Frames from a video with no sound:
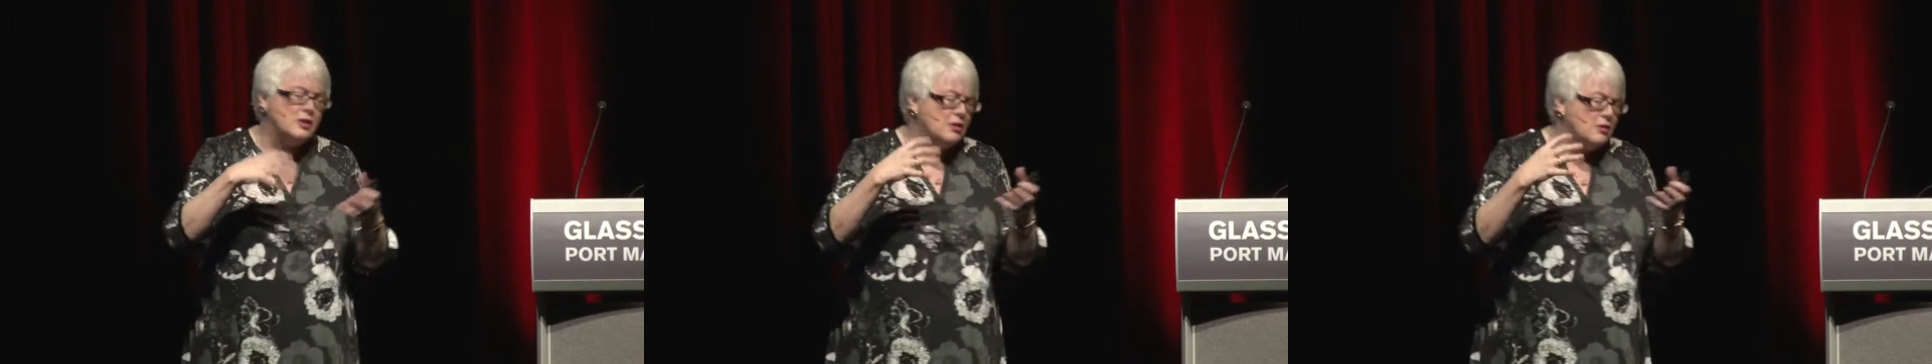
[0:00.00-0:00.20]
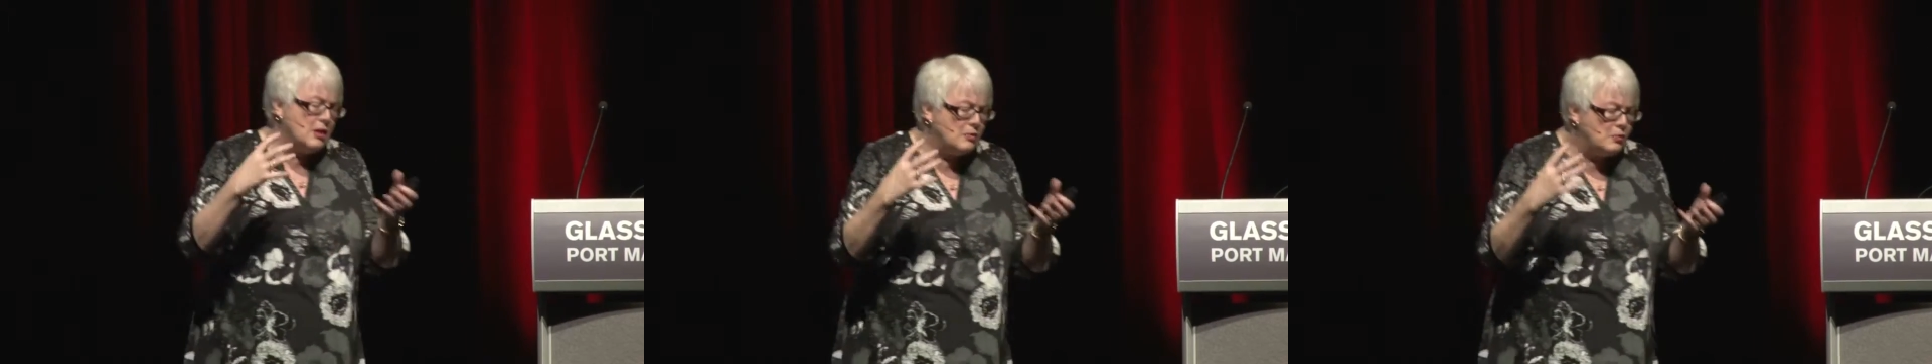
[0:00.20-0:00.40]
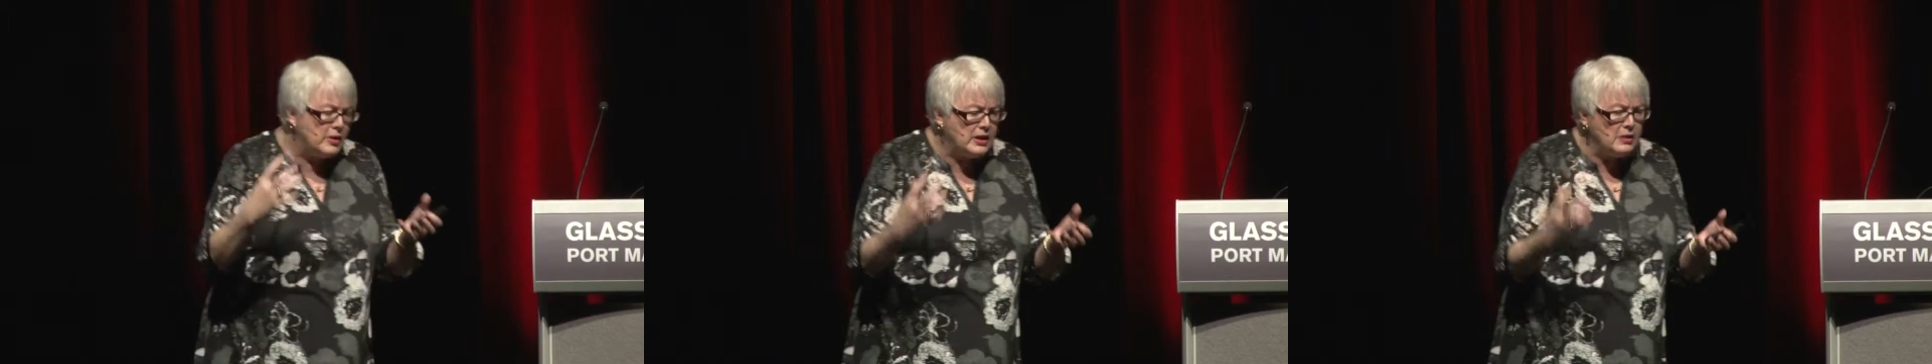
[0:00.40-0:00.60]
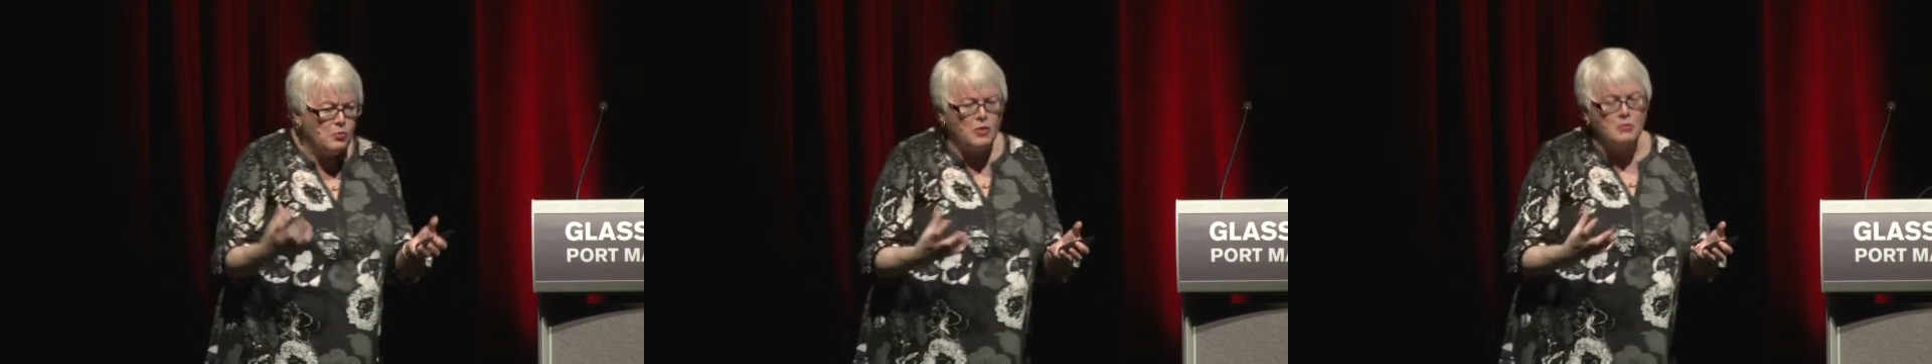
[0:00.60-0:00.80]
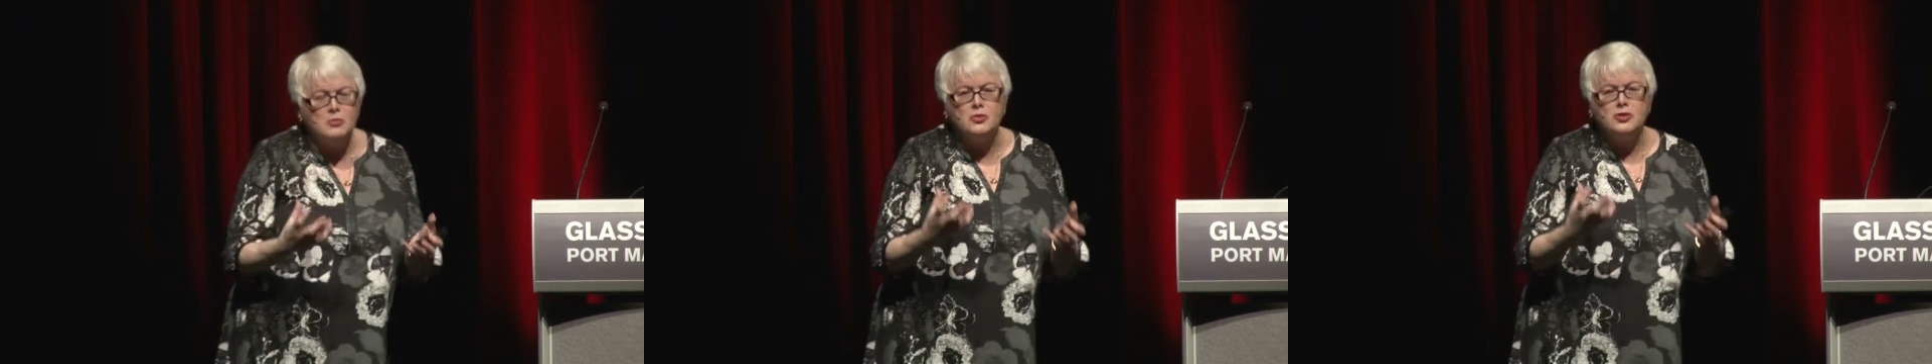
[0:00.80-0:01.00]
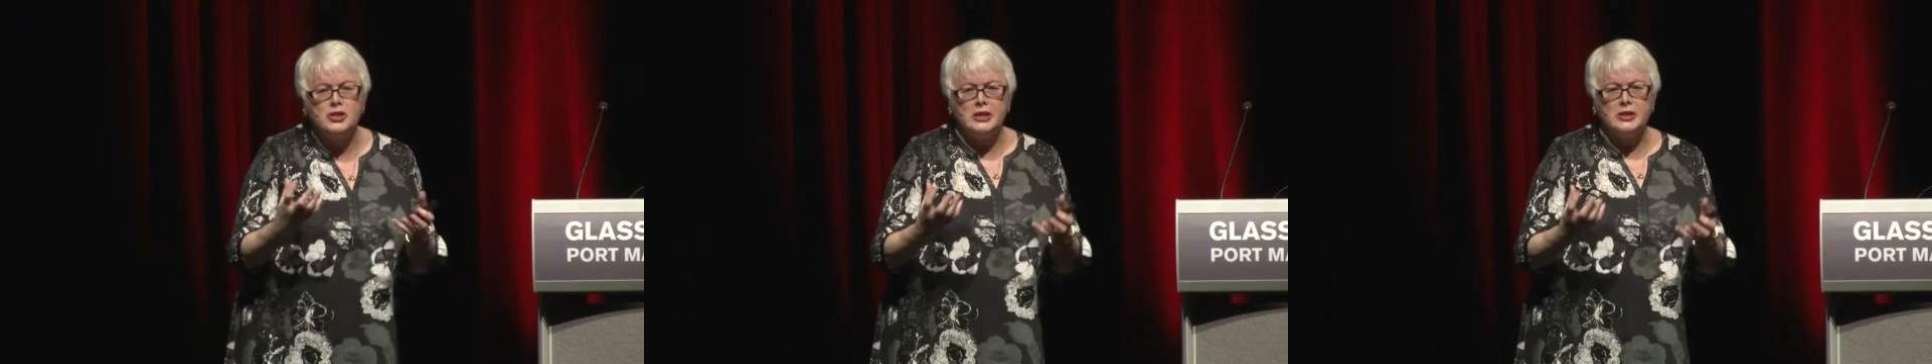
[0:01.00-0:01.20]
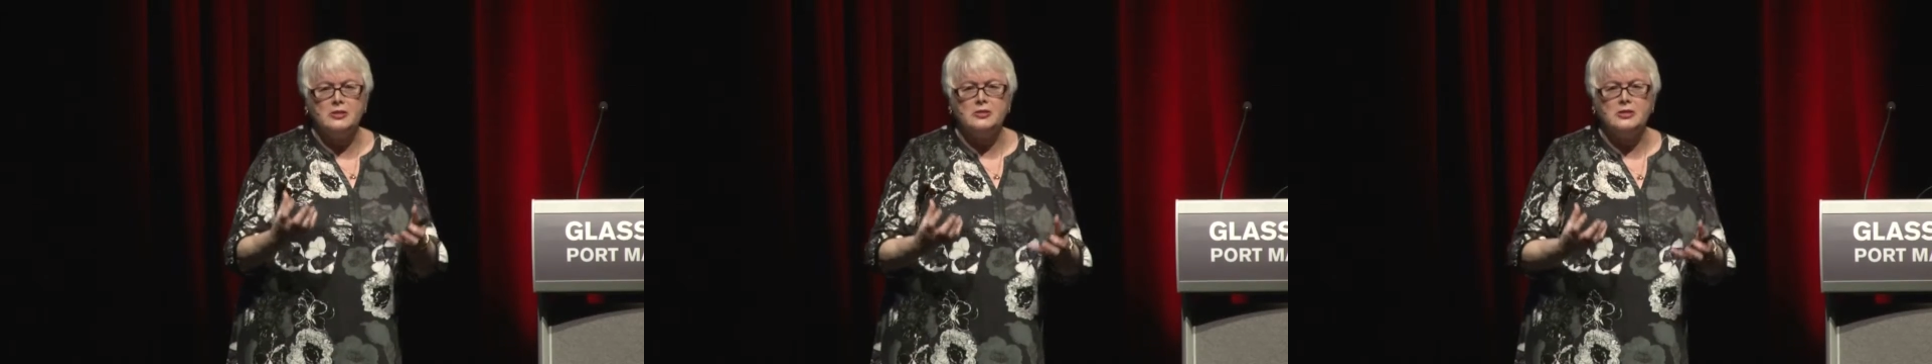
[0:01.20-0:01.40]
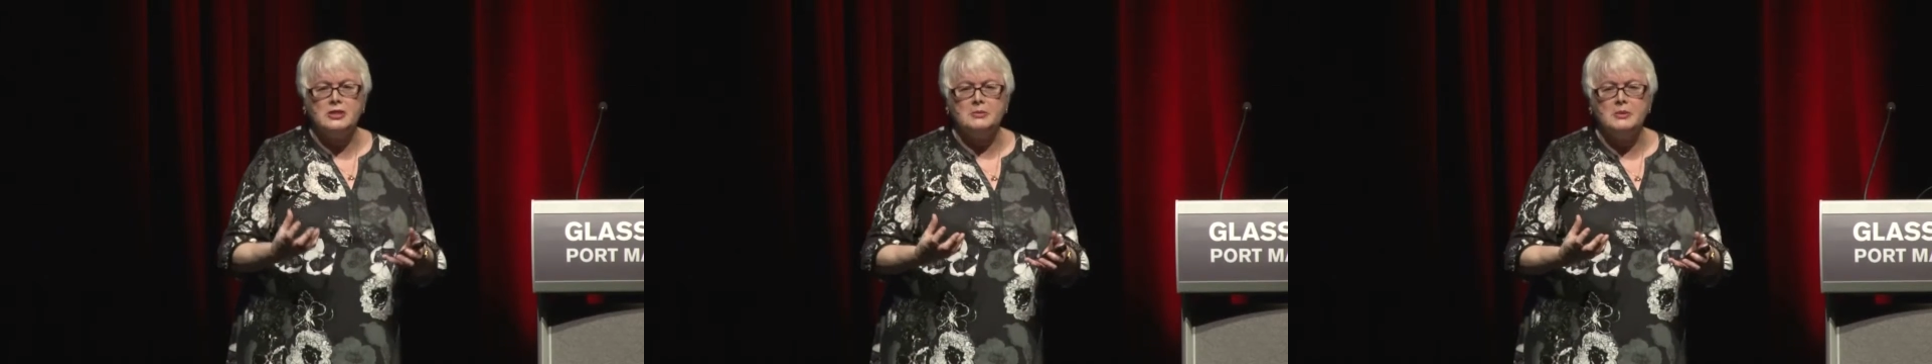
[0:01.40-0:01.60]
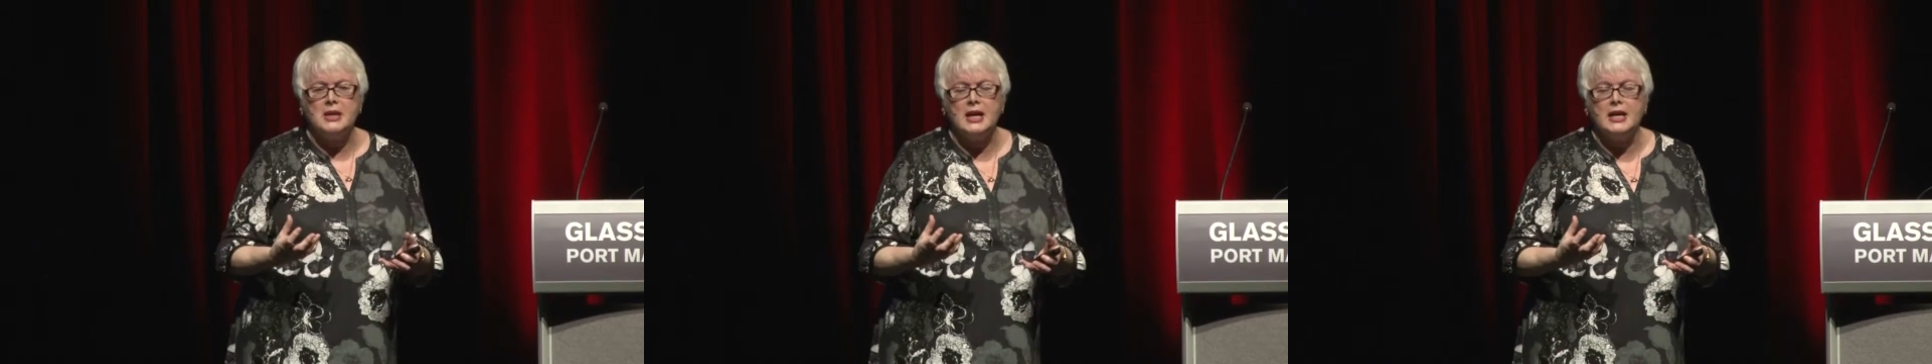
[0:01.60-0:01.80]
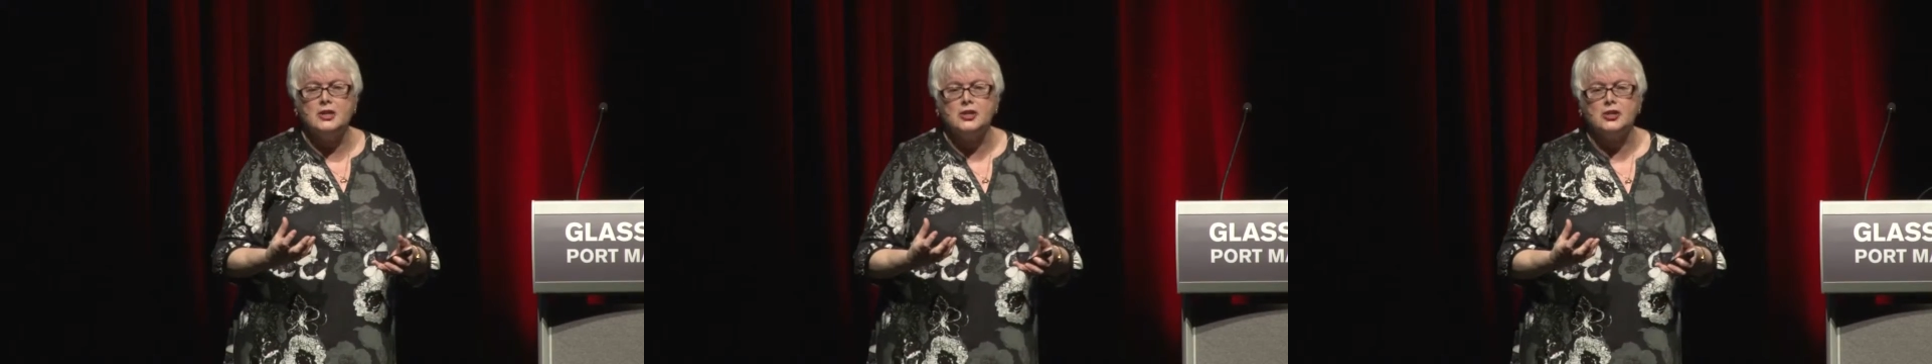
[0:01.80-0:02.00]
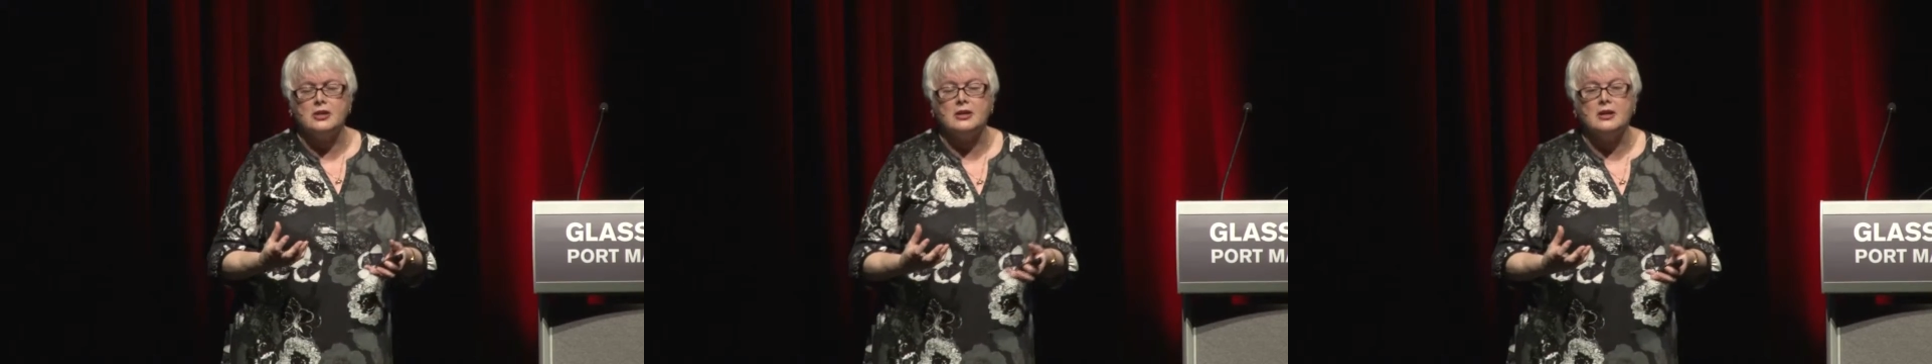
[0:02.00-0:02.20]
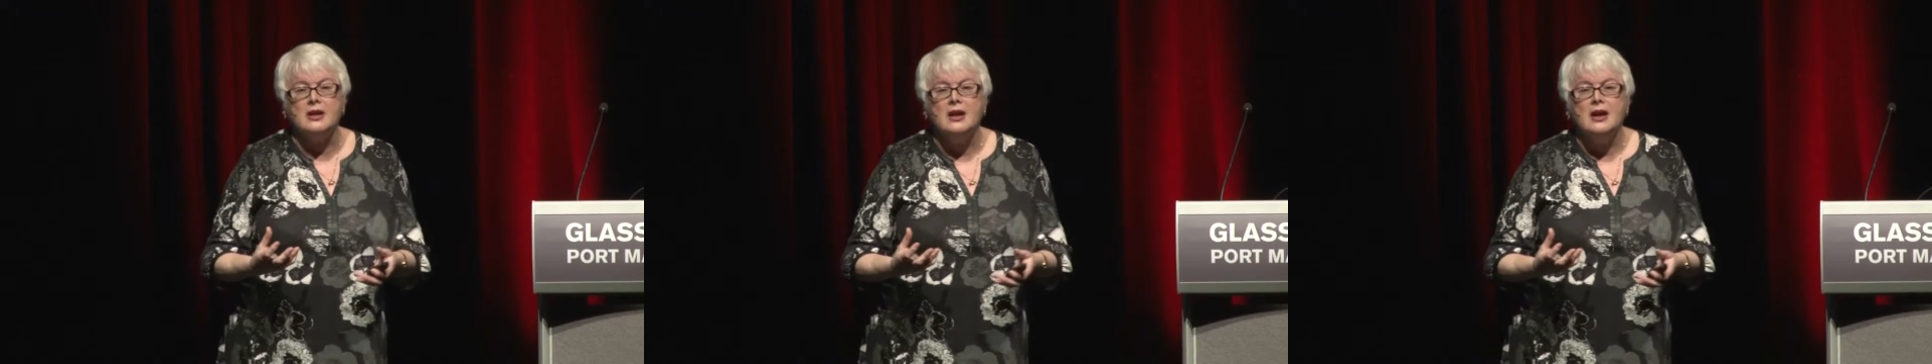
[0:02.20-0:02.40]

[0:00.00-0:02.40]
You know, I really want more genital stimulation.